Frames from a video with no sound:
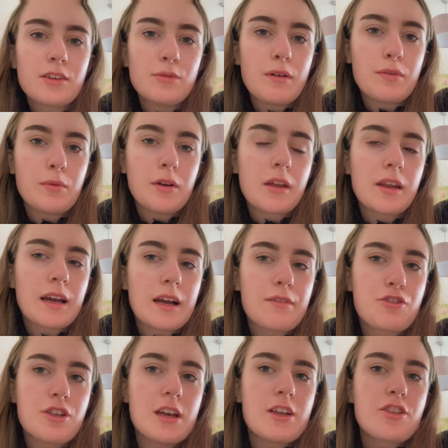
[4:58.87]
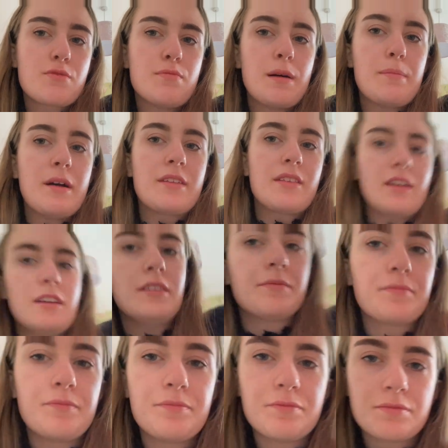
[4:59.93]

So everyone, like I've changed my bedding,